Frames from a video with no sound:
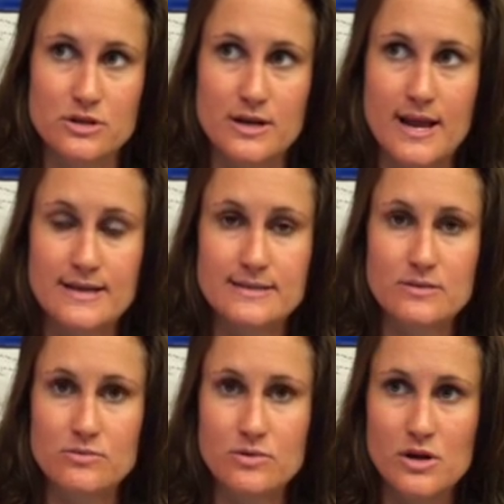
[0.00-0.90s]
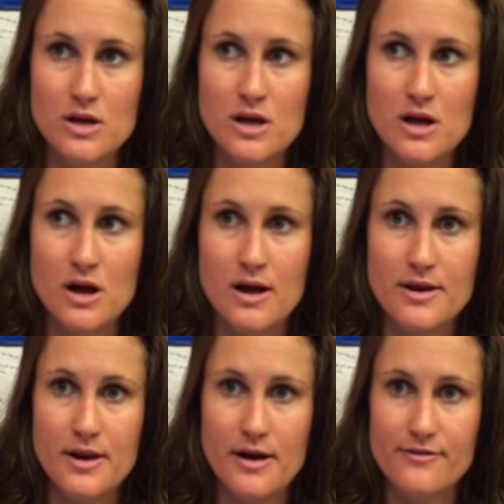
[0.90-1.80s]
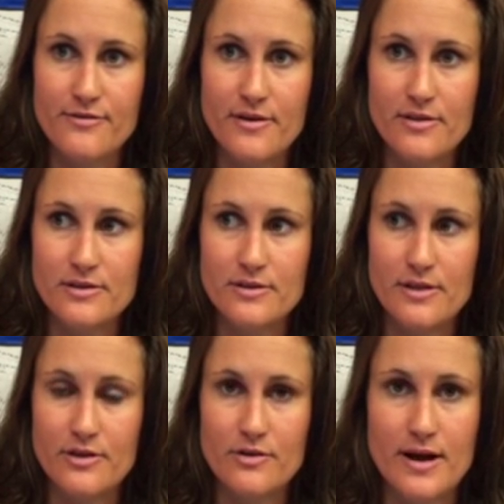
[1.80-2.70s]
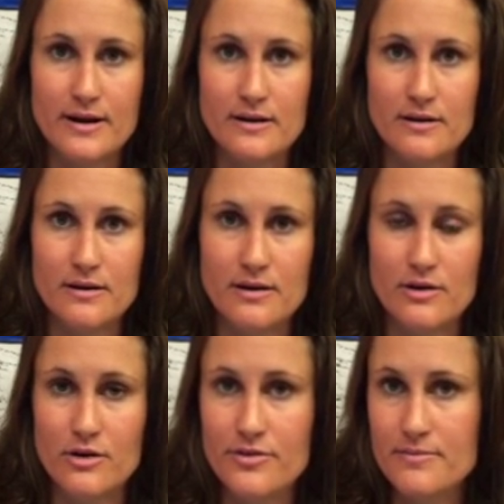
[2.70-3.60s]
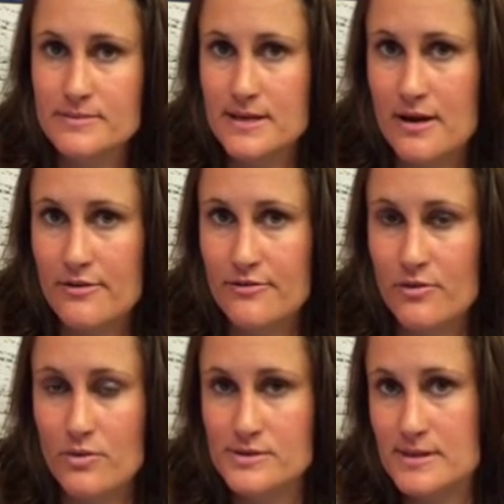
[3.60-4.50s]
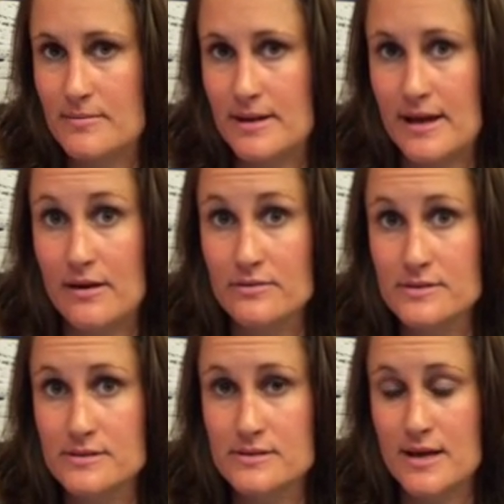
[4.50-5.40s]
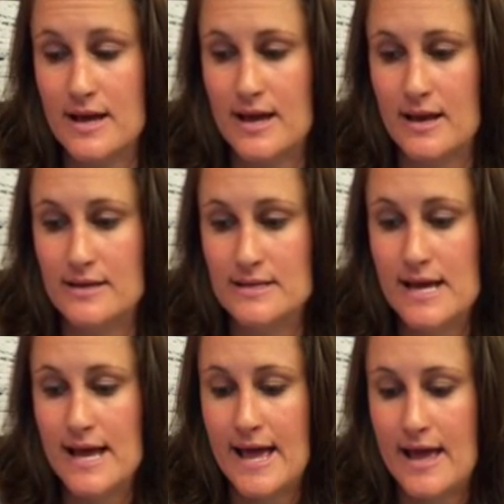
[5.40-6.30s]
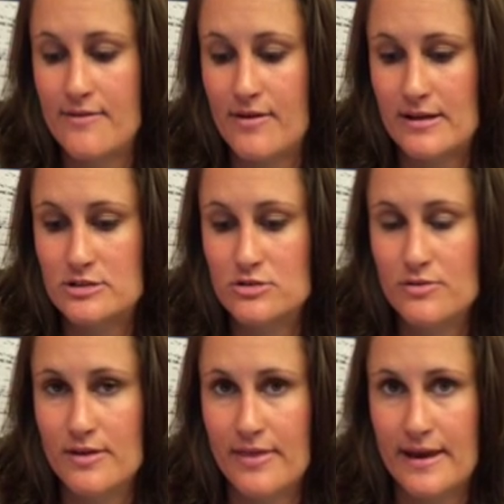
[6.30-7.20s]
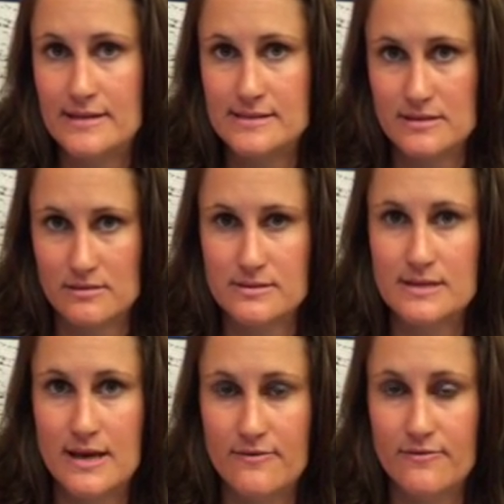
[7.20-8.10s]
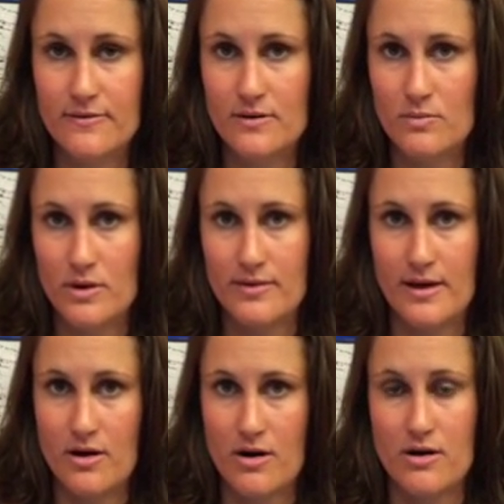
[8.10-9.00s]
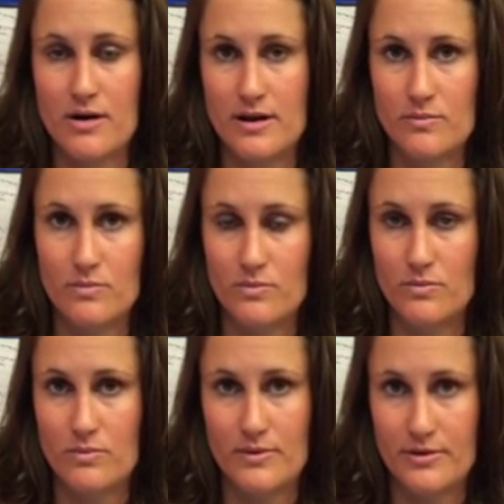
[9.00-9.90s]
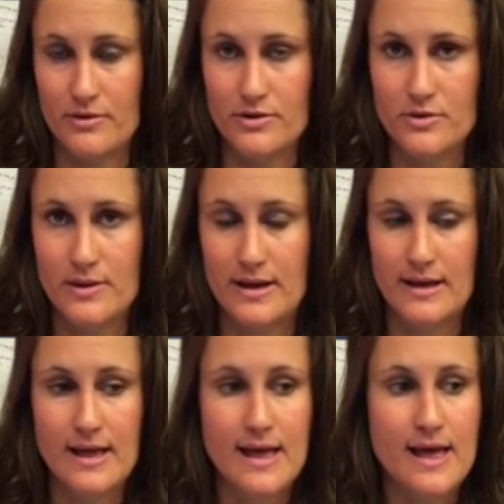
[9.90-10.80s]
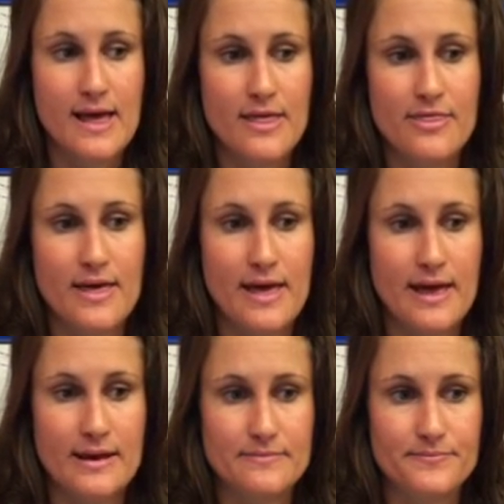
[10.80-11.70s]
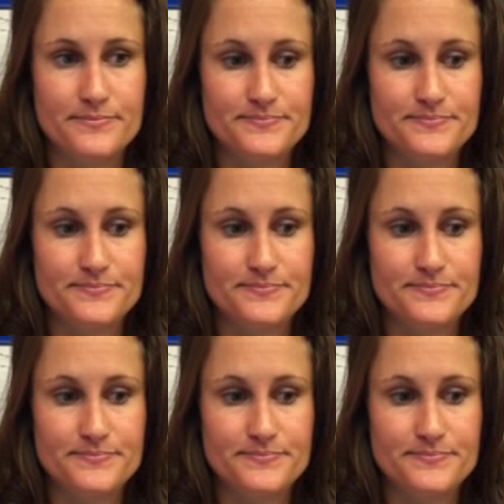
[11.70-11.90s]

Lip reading: connected enough that they're not going to hurt themselves or somebody else. And if I do think that it's still safe where they are and what they're doing, then